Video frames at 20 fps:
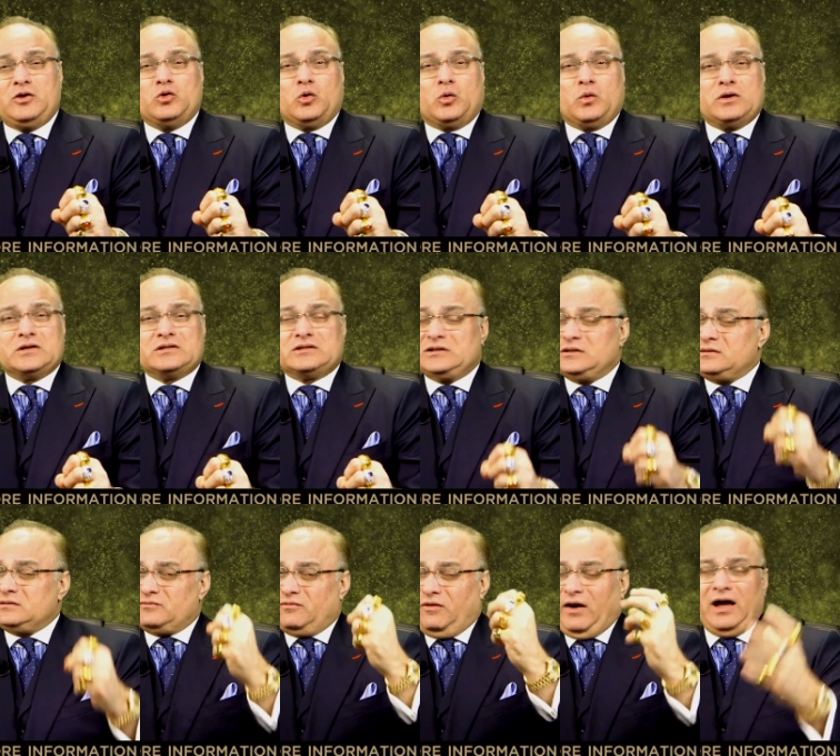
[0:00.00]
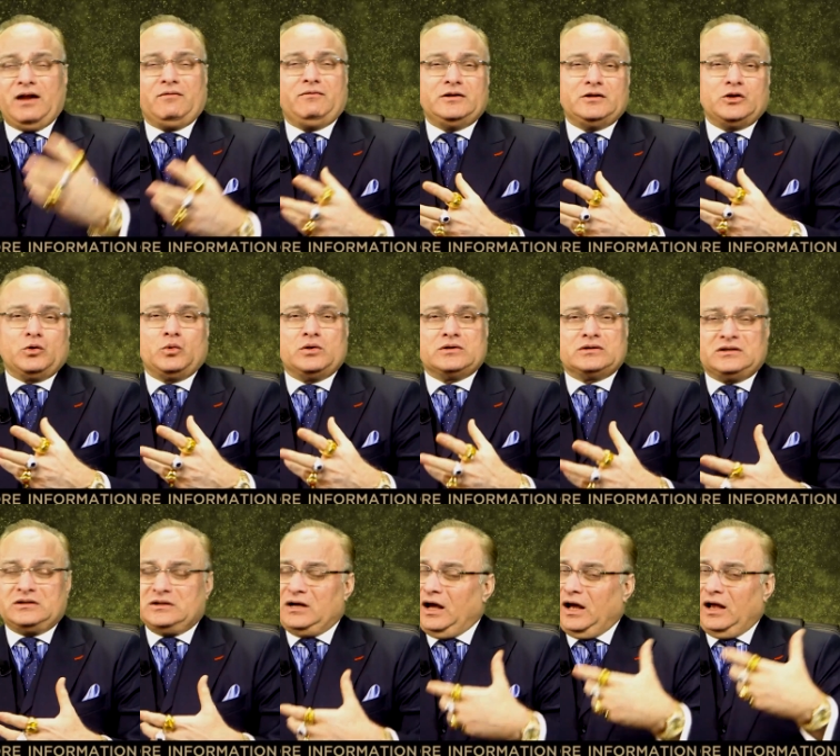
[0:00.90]
your question, fire away the
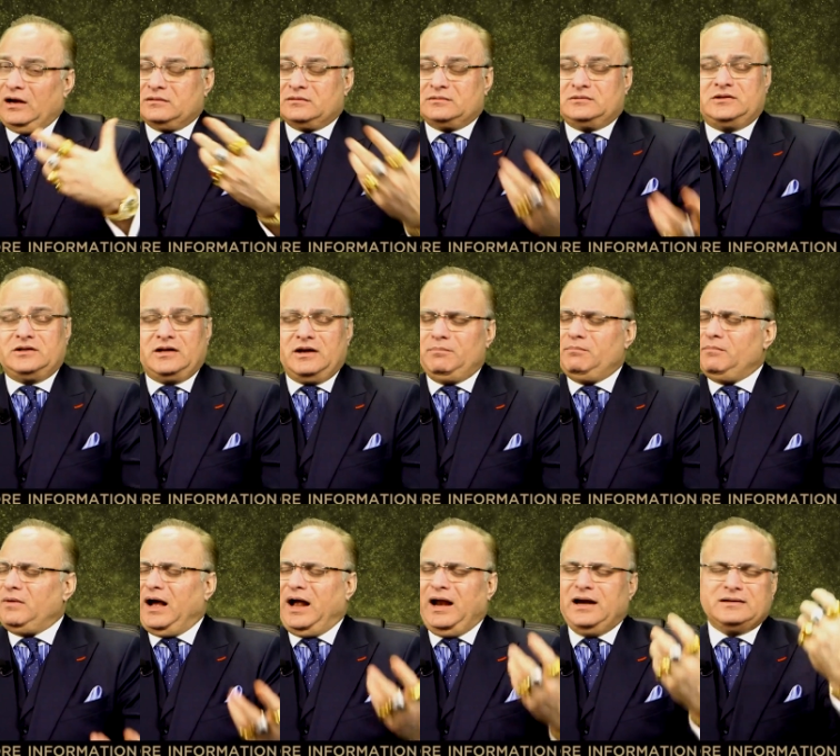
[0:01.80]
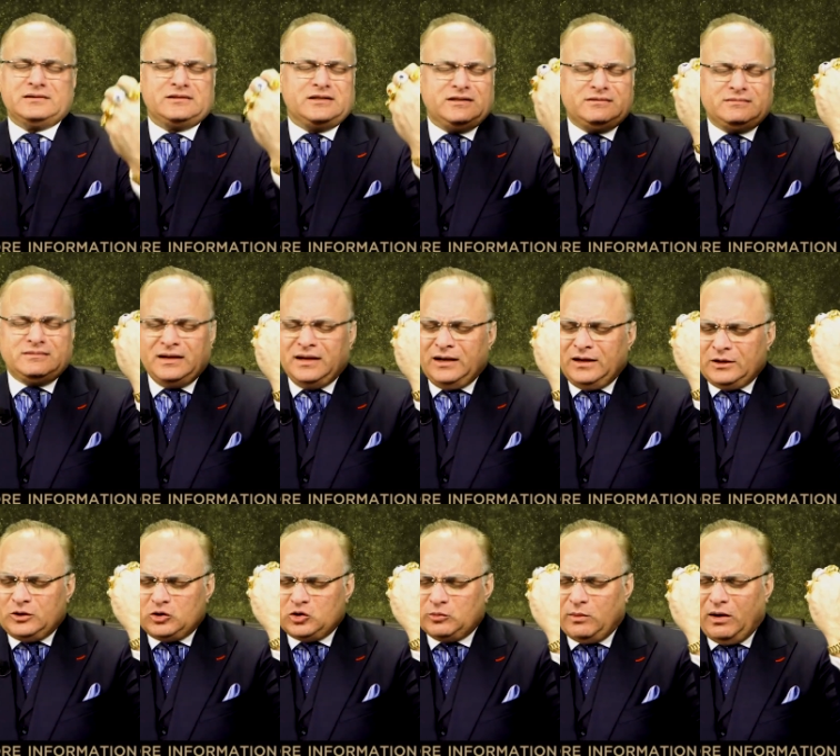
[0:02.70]
question. I'll, I'll
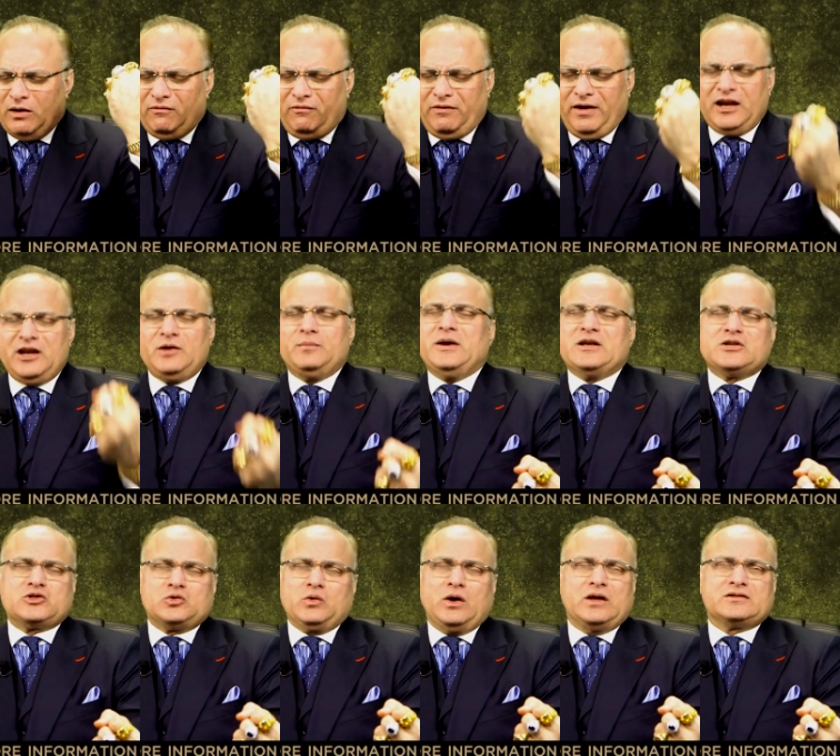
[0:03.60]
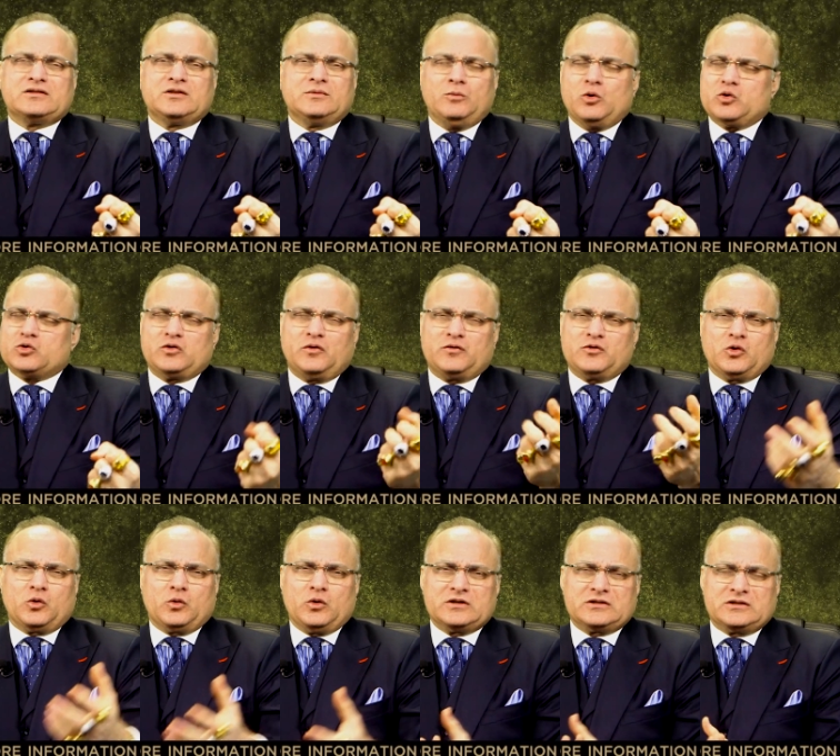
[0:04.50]
do my very best to answer most of
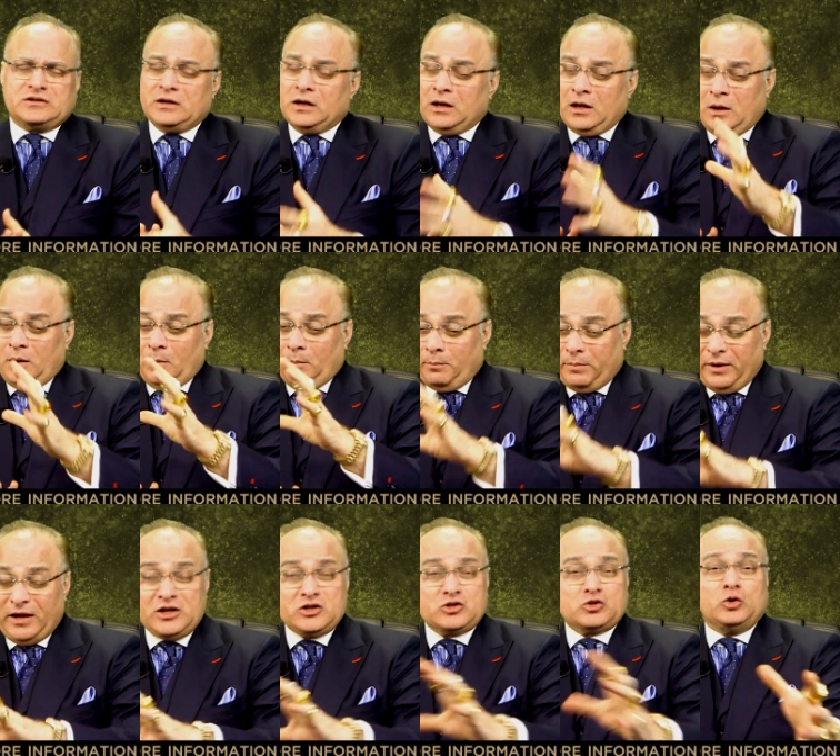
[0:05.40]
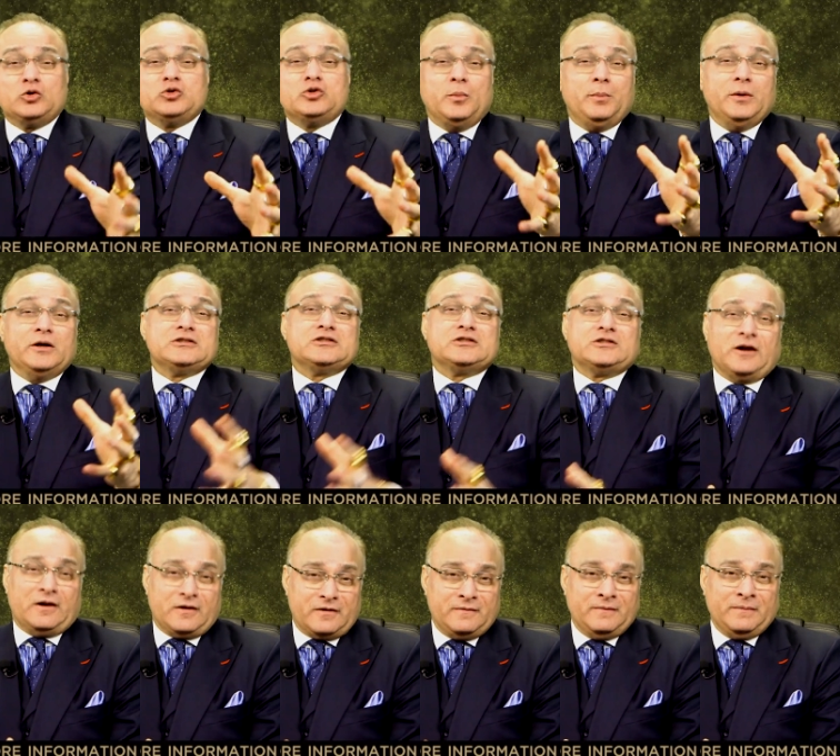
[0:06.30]
your question based on your birth
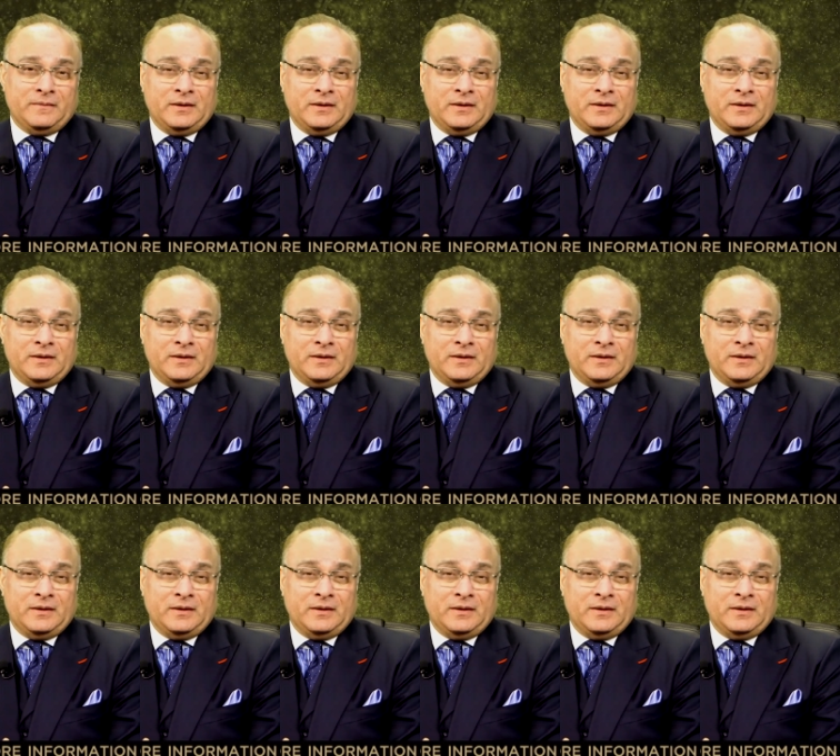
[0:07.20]
chart.